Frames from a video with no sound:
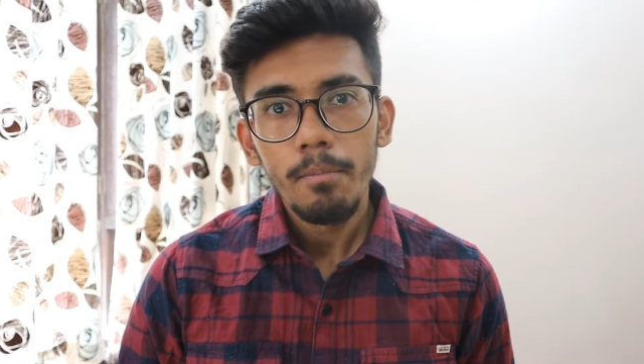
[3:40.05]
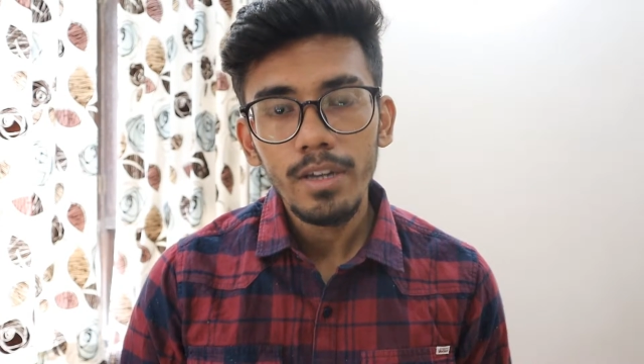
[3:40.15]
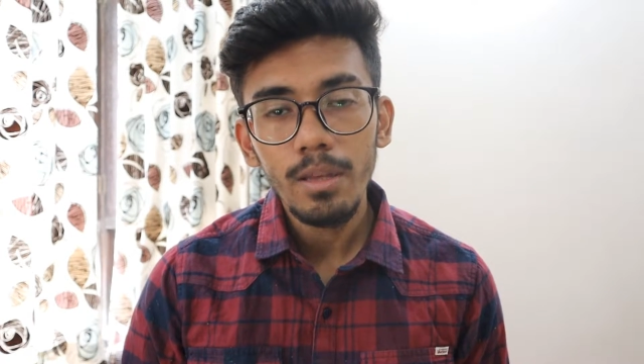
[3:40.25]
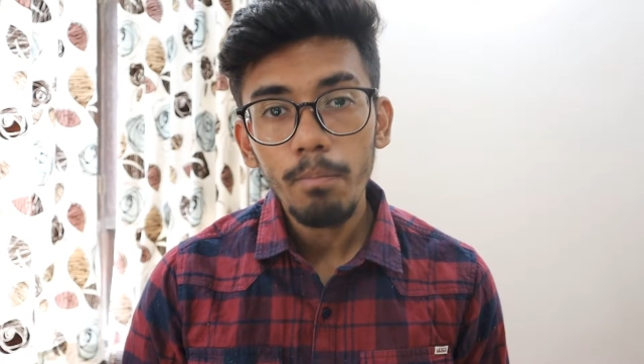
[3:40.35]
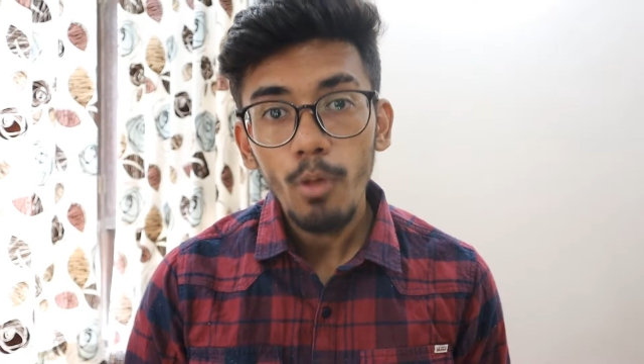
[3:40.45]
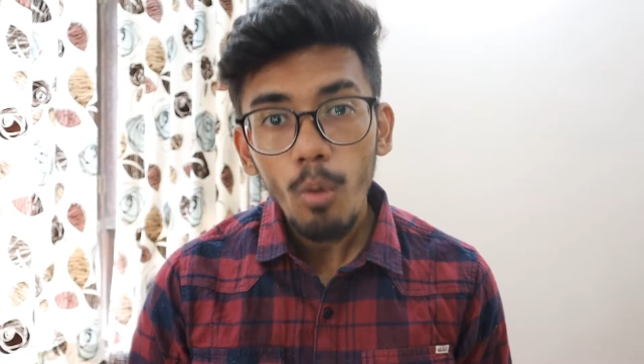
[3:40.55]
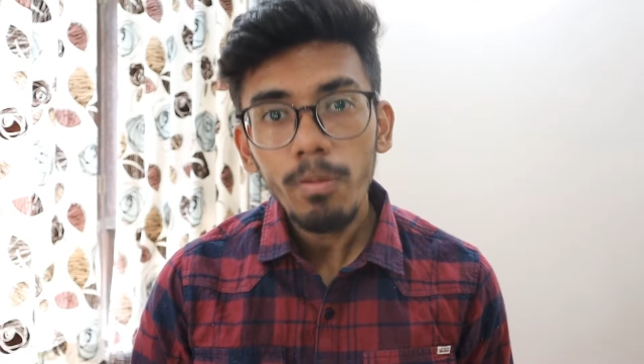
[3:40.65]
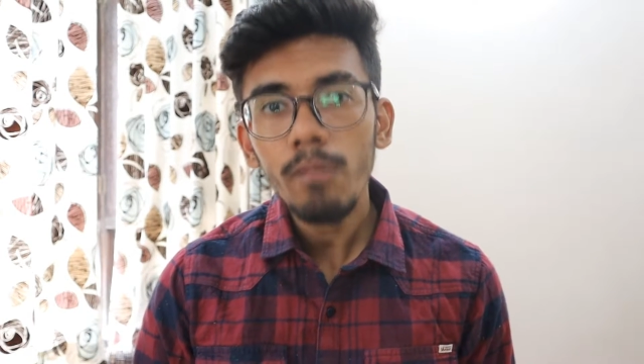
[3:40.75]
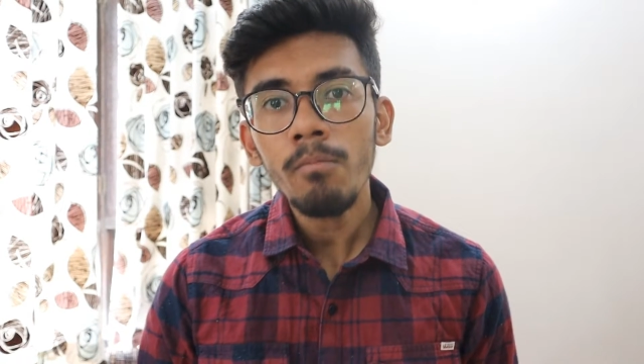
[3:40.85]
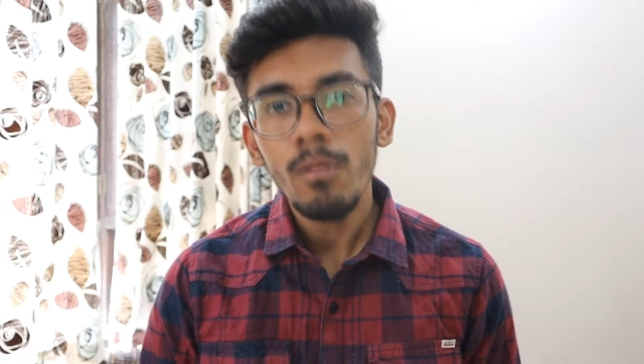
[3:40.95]
But the
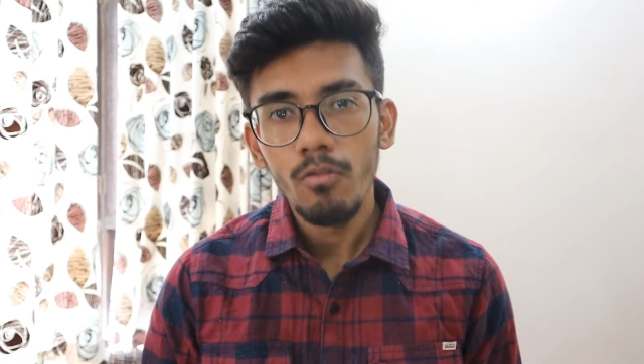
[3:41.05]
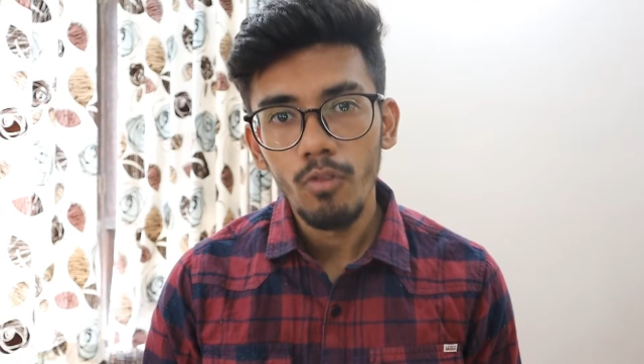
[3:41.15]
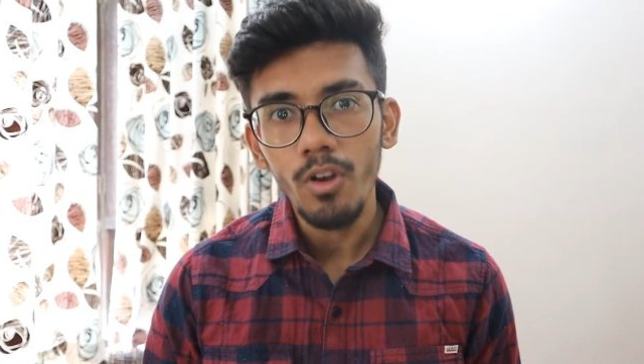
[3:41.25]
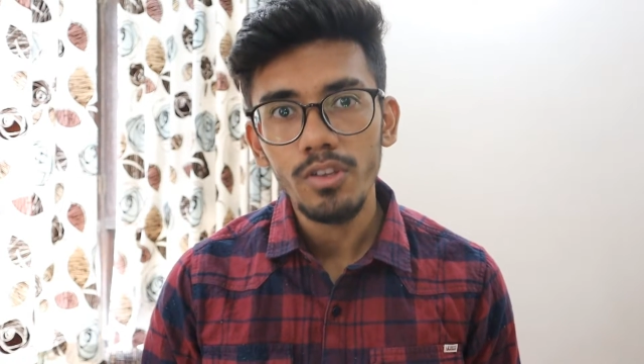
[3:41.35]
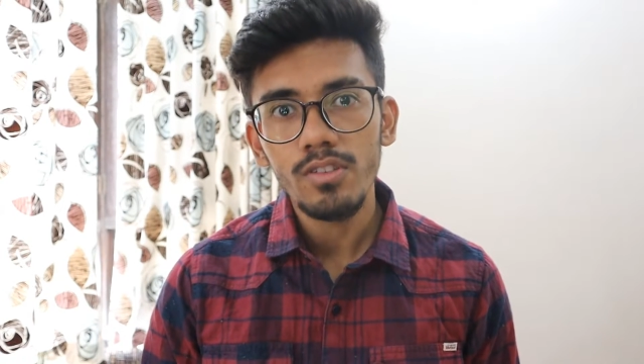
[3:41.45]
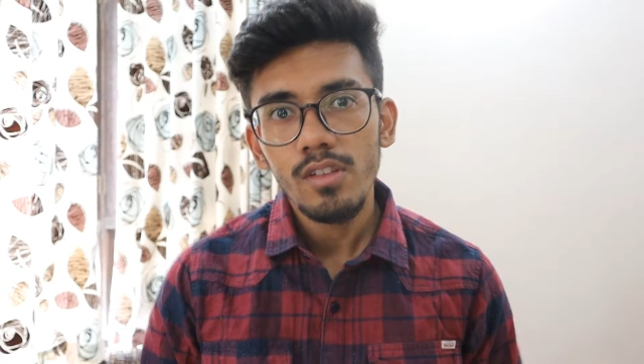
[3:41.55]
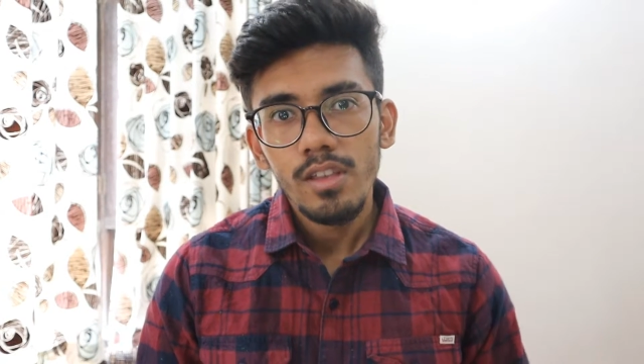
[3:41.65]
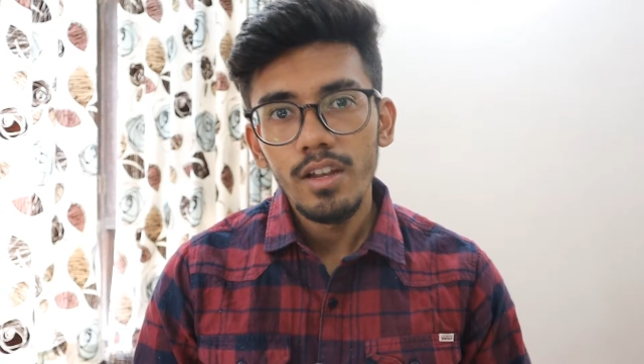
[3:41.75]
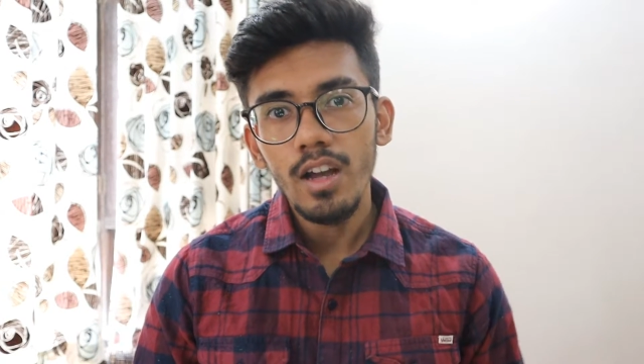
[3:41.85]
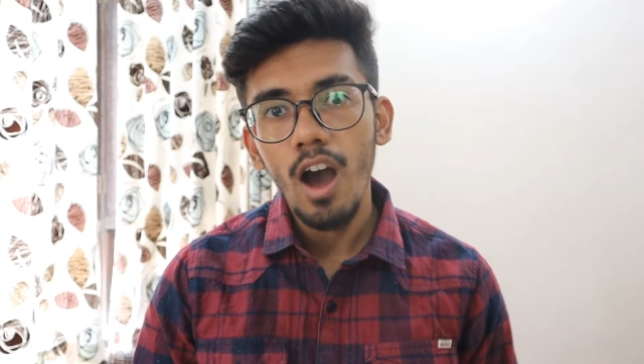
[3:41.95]
problem was
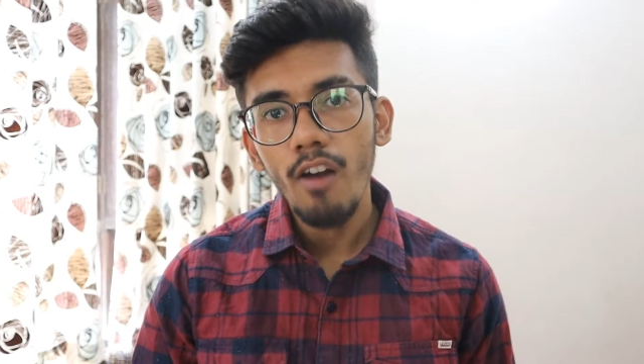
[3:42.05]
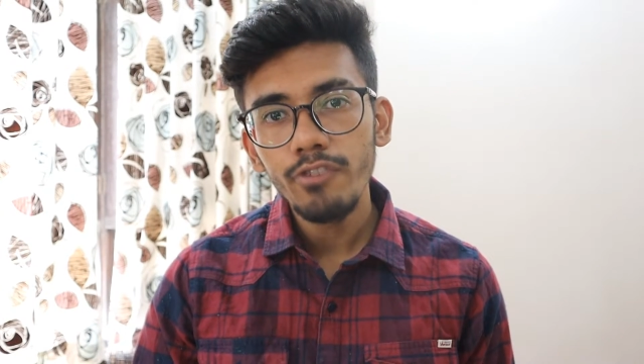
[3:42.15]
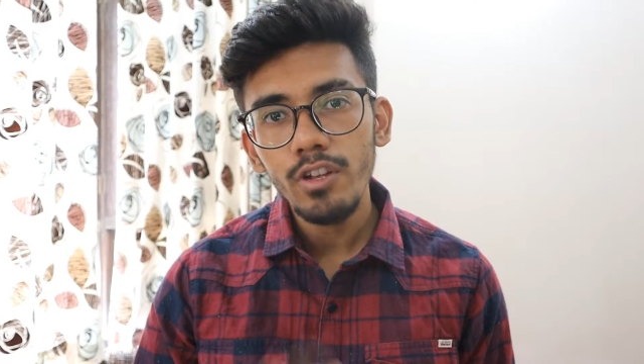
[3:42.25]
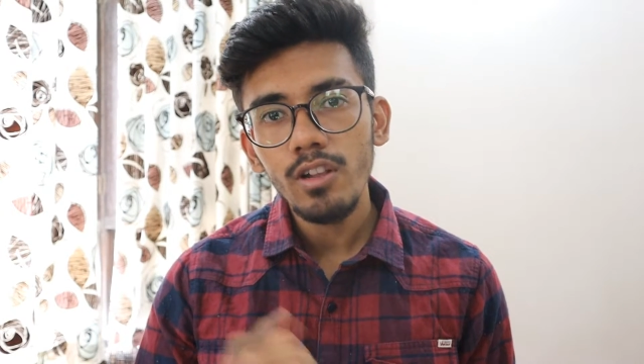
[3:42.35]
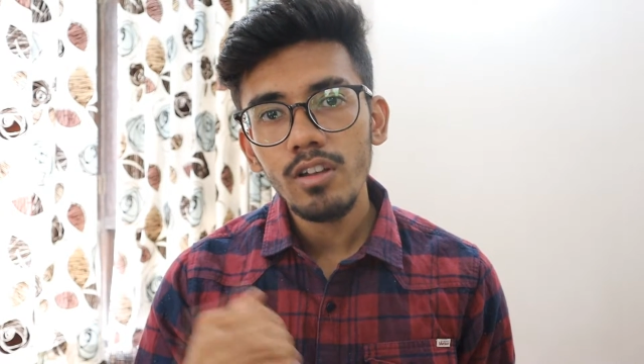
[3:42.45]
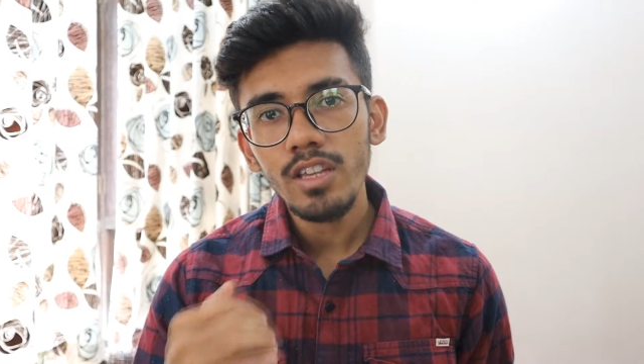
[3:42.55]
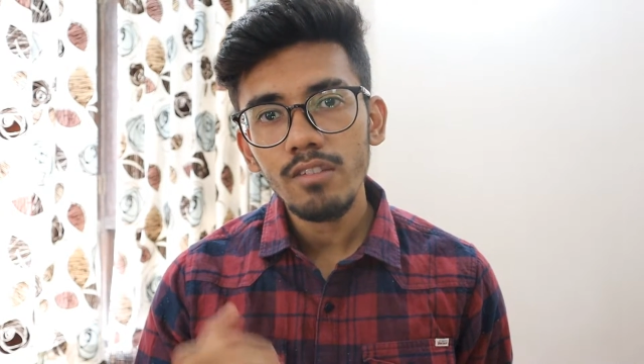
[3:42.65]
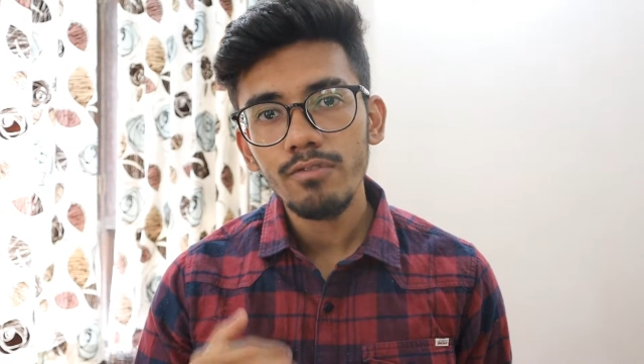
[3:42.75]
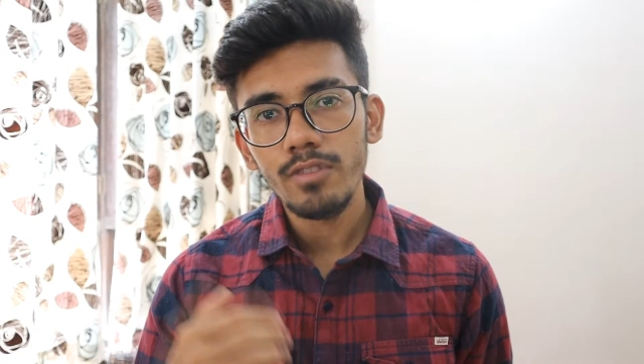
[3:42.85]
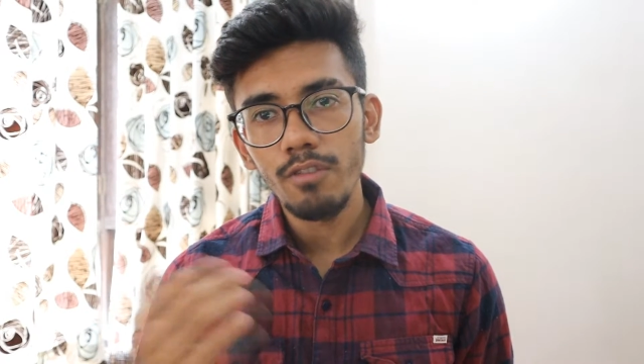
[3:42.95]
that after
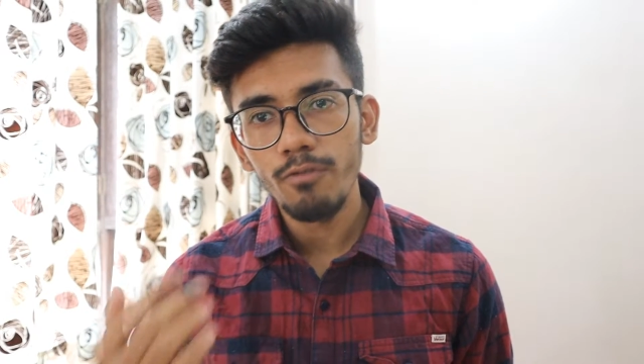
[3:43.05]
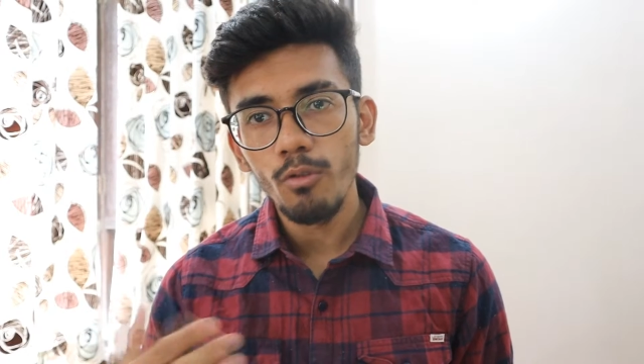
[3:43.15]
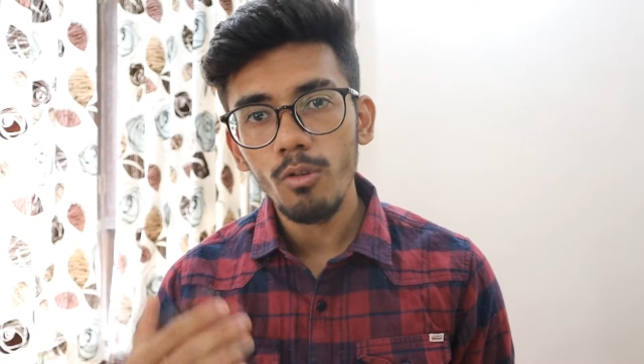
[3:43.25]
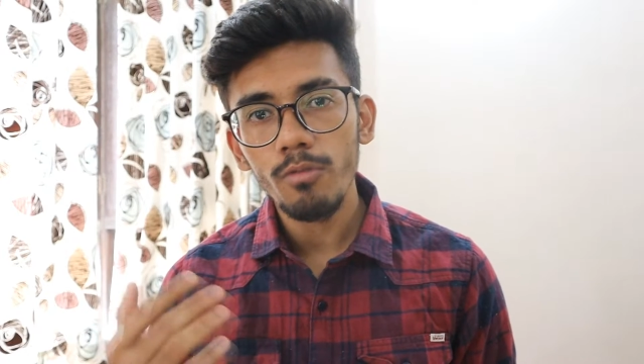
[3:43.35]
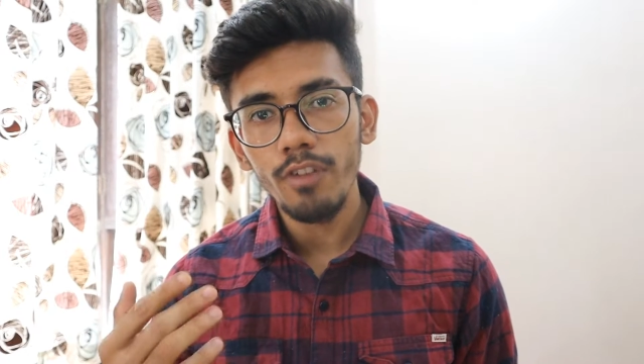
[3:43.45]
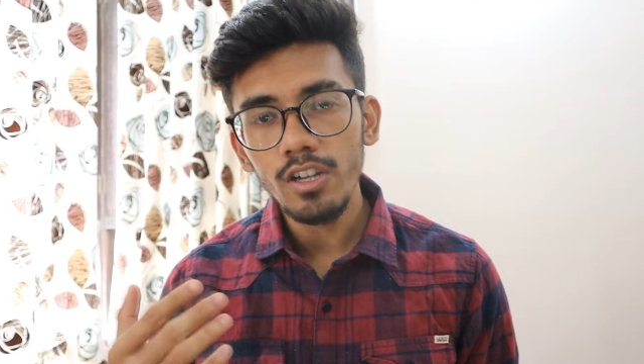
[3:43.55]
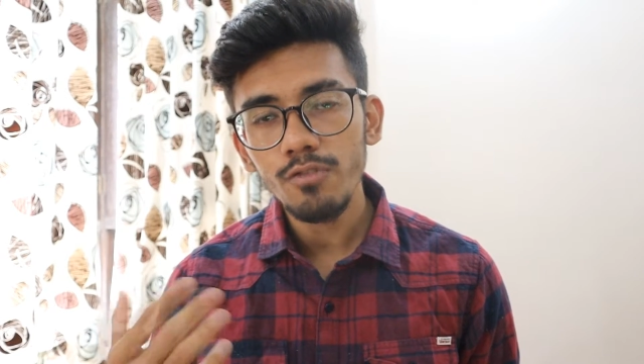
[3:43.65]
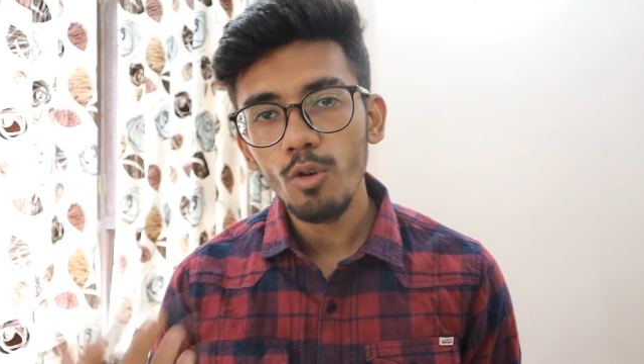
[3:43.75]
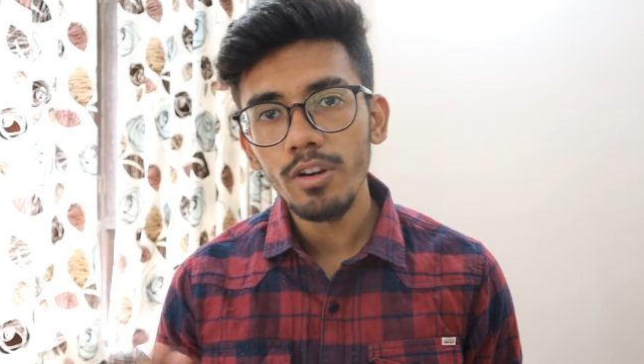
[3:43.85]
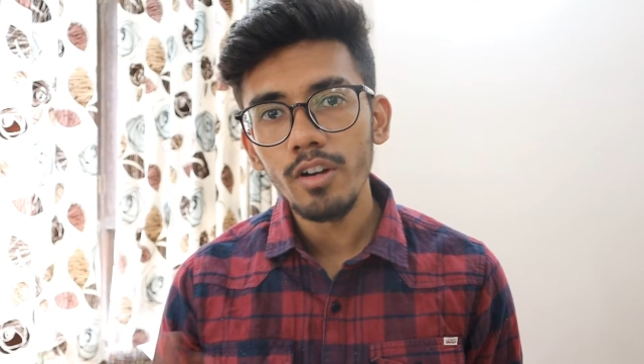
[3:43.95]
learning the
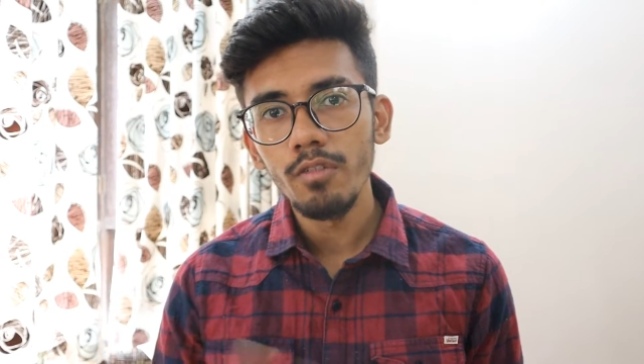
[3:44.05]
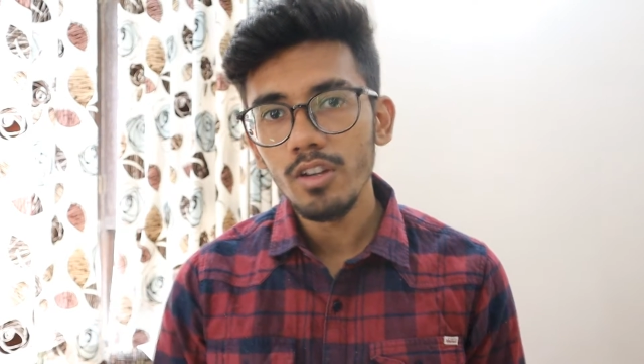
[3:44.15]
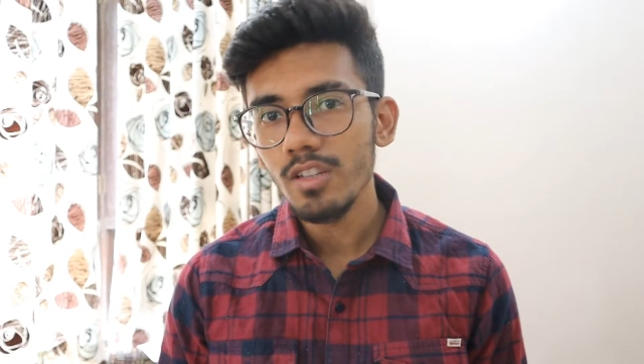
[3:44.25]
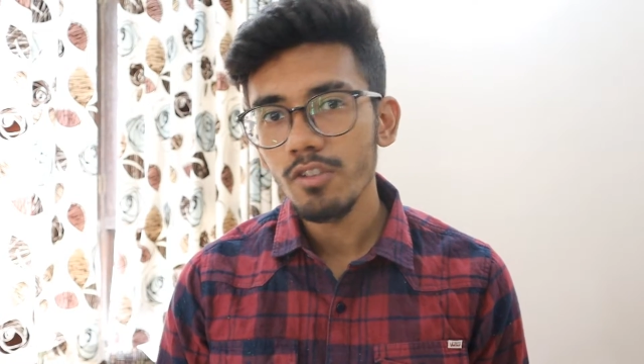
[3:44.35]
first 400 words,